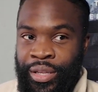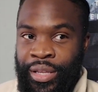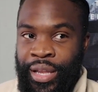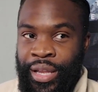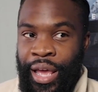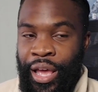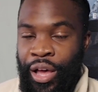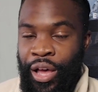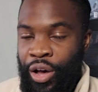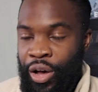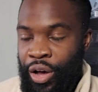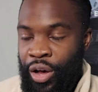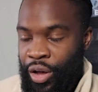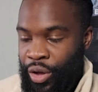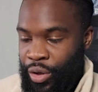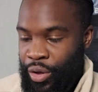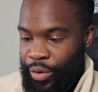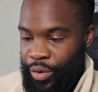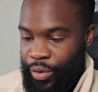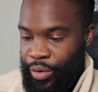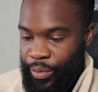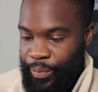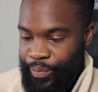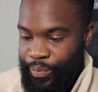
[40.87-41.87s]
they are
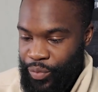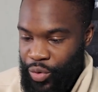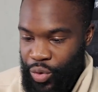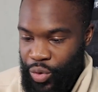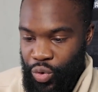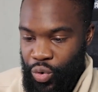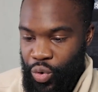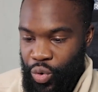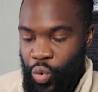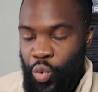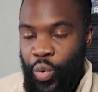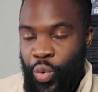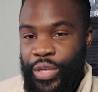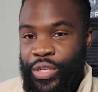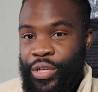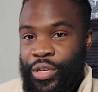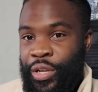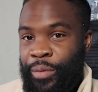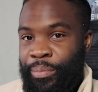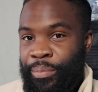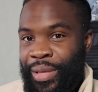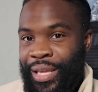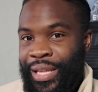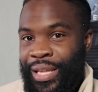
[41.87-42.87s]
always
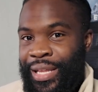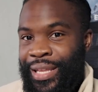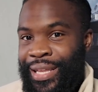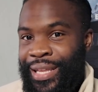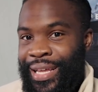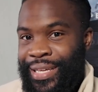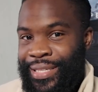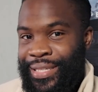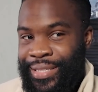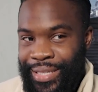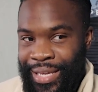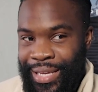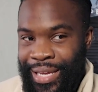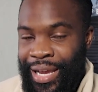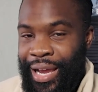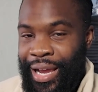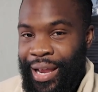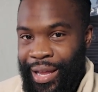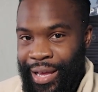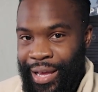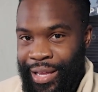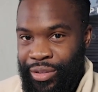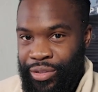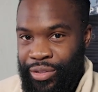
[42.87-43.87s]
going to be less
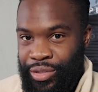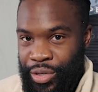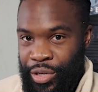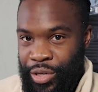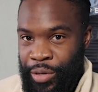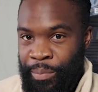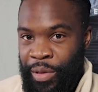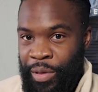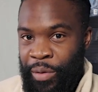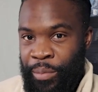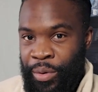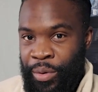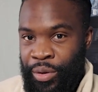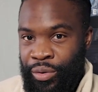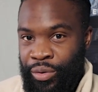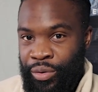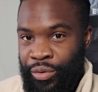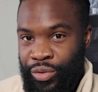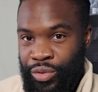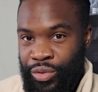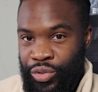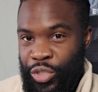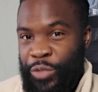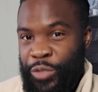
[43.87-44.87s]
inclined to commitment
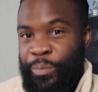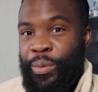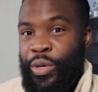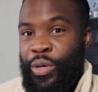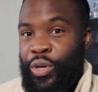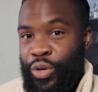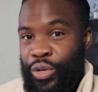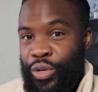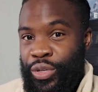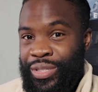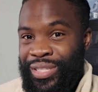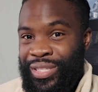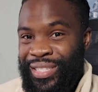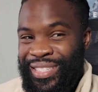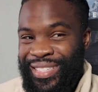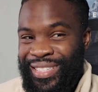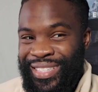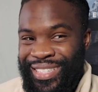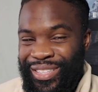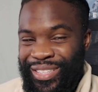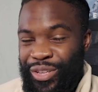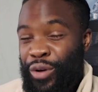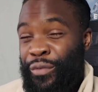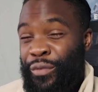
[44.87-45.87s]
just because
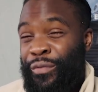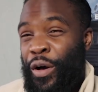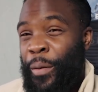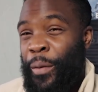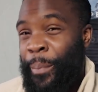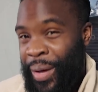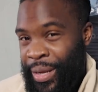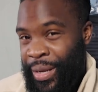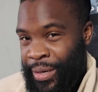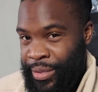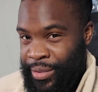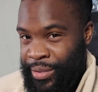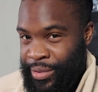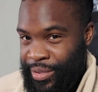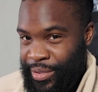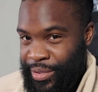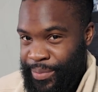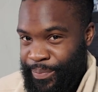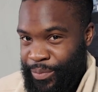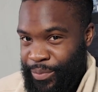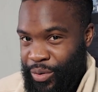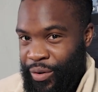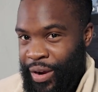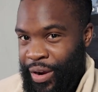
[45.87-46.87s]
of
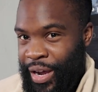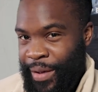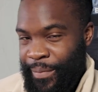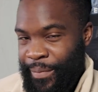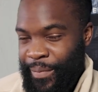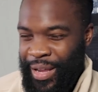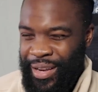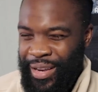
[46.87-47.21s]
abundance, right?